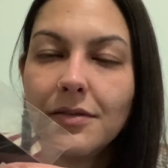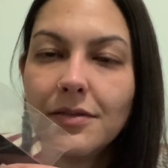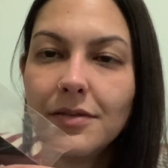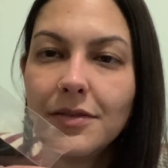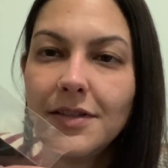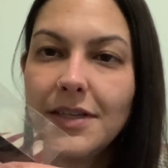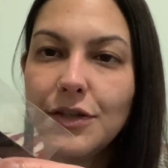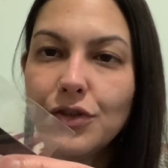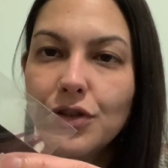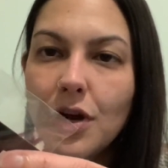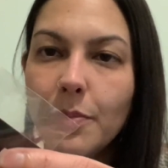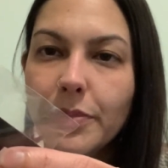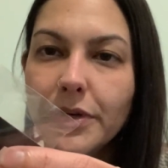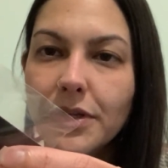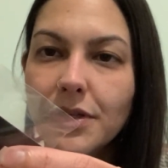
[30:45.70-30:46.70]
Stitch
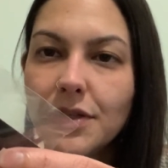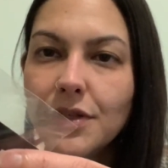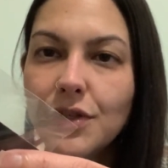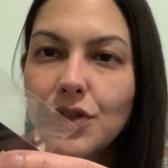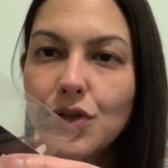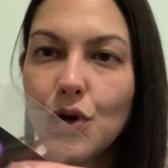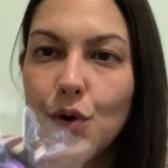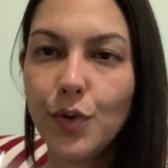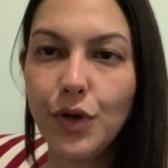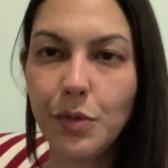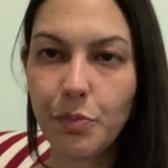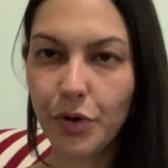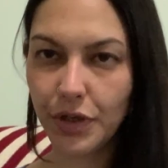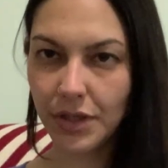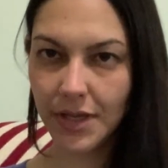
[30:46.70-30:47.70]
stoppers. So you
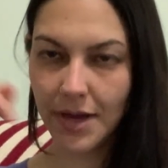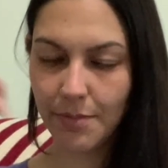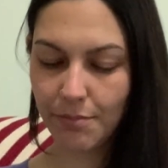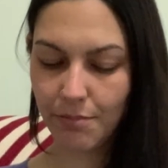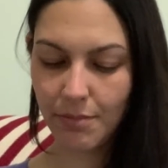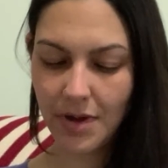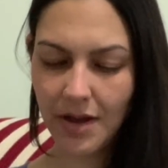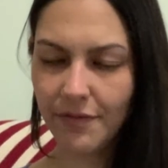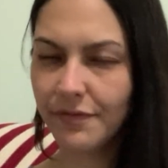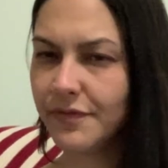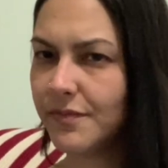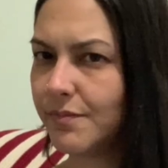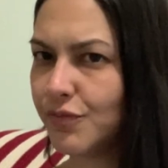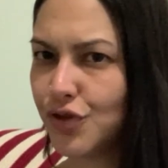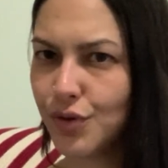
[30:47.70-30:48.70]
put them, I've
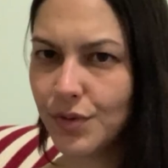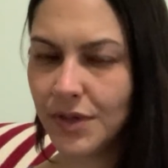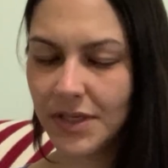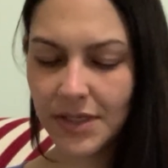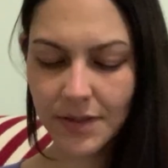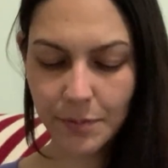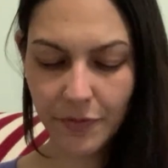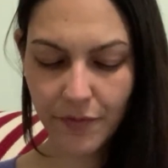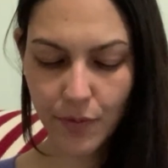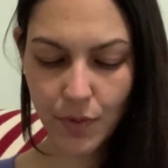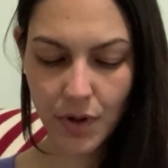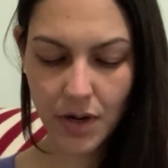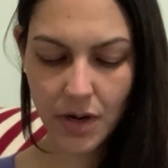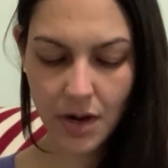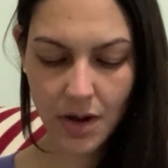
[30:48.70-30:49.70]
shown these
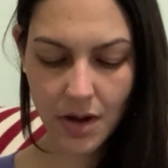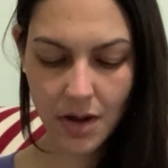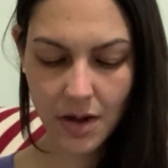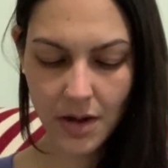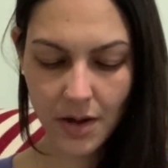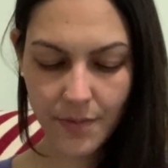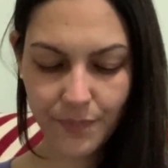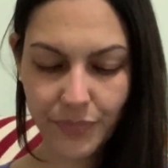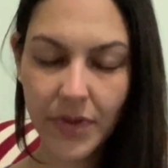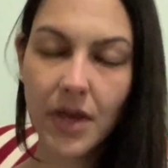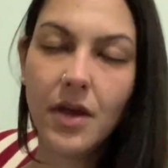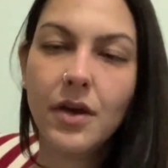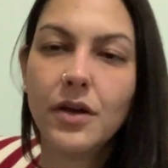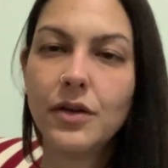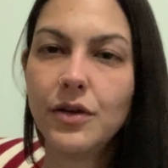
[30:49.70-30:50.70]
before,
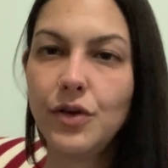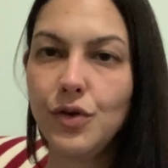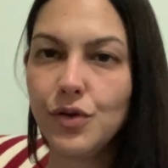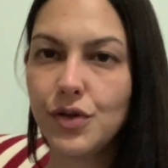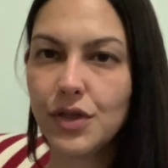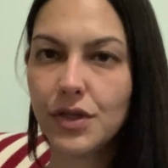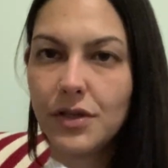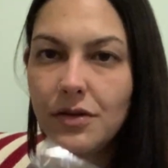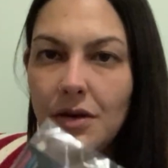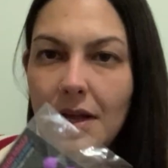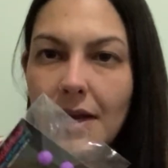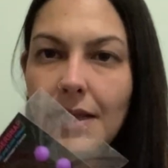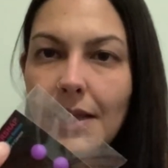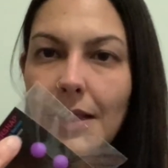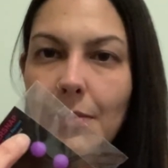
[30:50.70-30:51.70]
they're
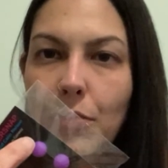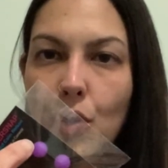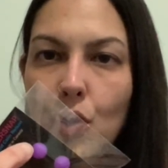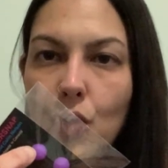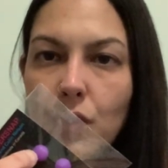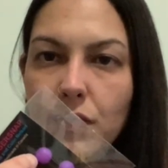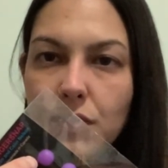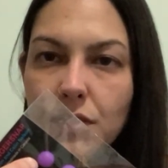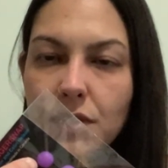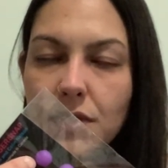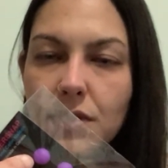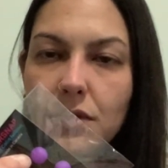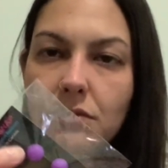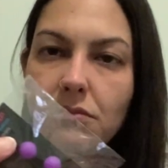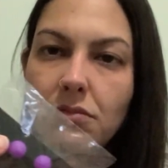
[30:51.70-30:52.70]
like little
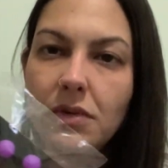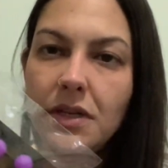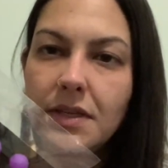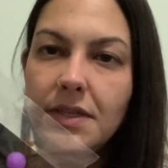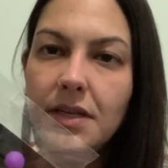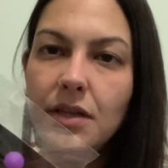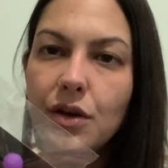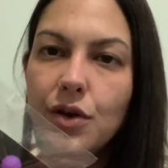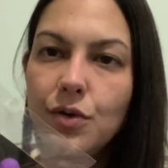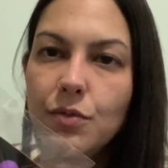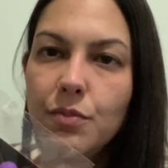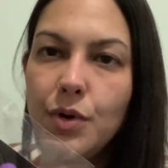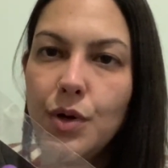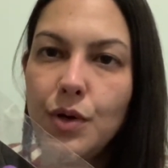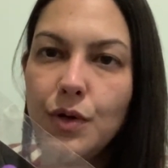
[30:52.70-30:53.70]
balls, little silicone
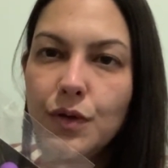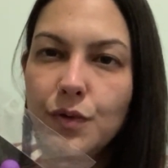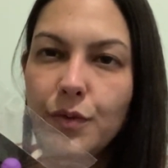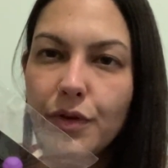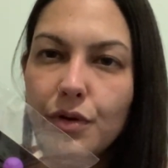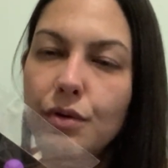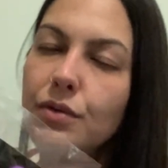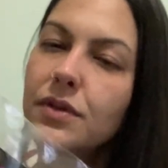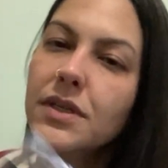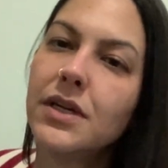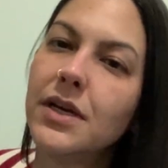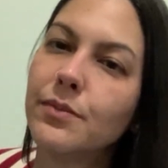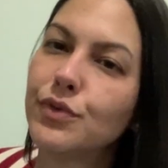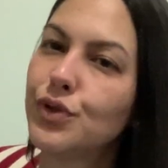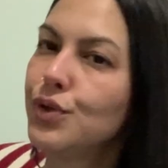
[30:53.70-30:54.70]
balls with holes in
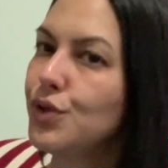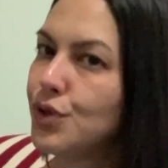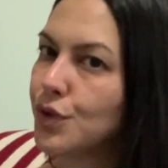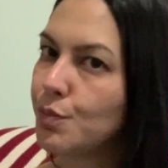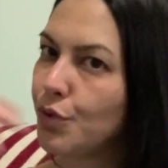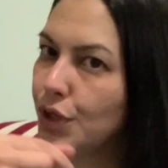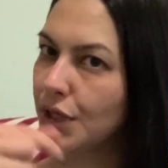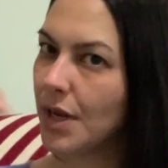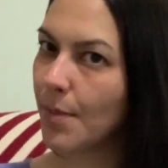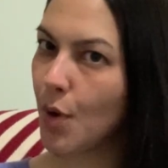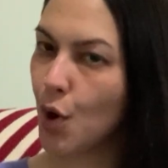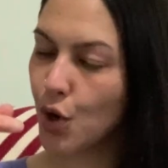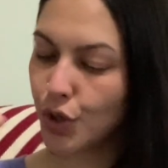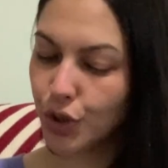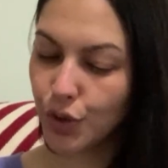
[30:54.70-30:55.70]
them. So you just put them
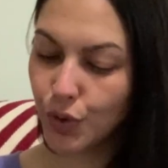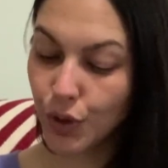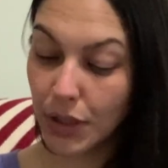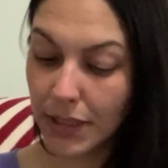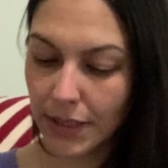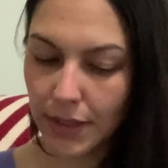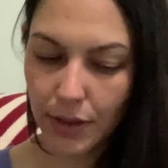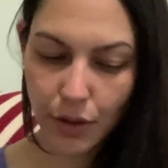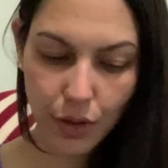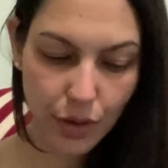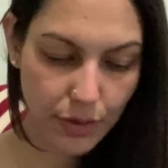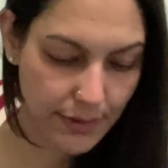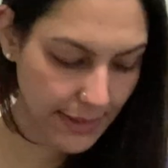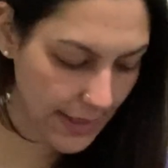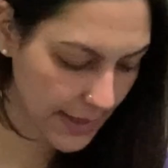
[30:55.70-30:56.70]
on your
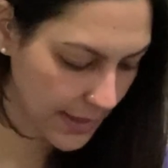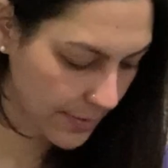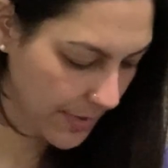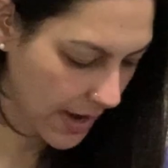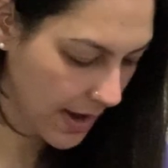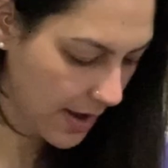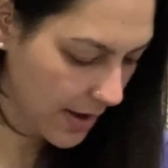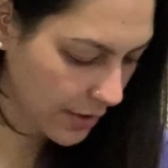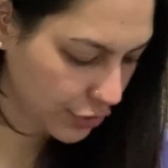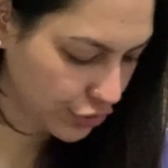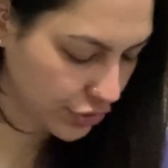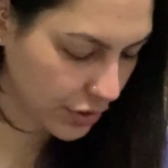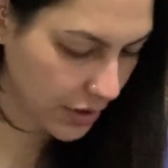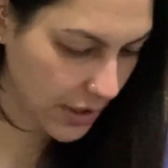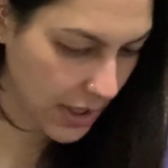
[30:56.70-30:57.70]
needles, and I'm
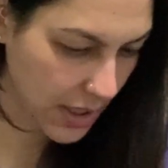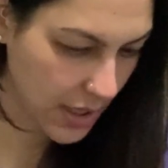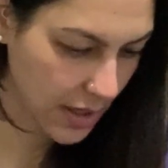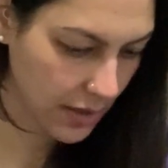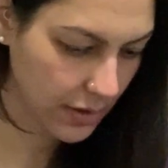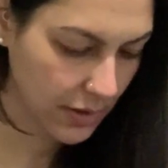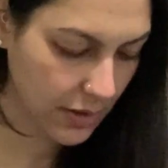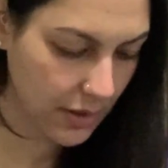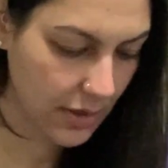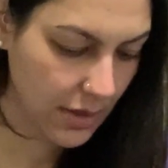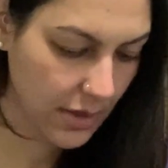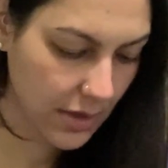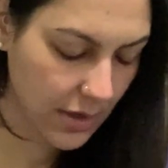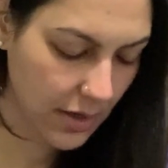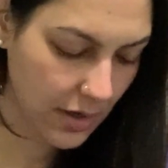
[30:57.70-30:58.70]
actually
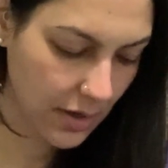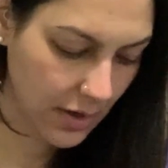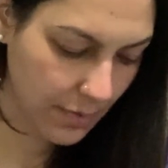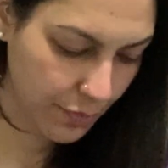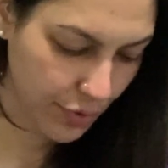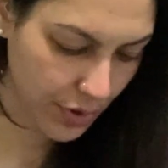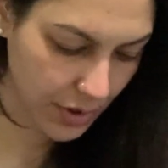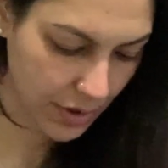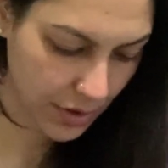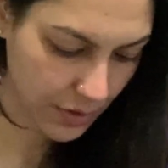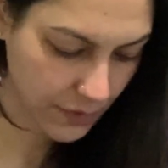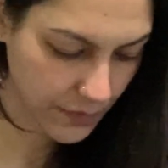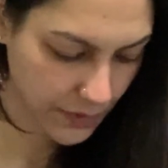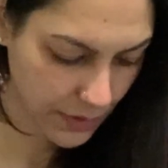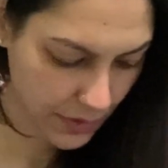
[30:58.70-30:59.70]
gonna put
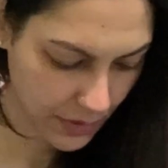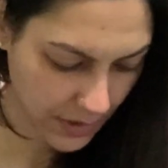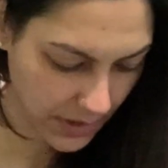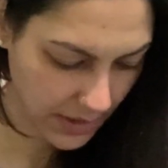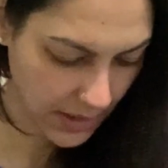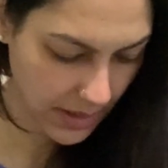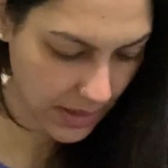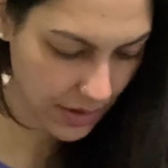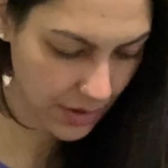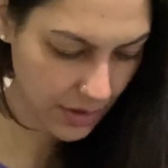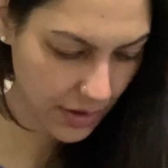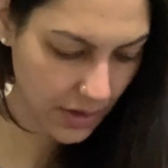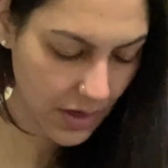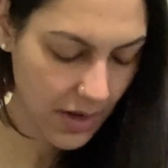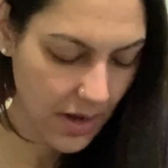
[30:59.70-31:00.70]
those on
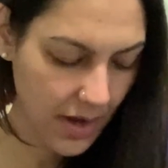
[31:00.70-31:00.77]
here.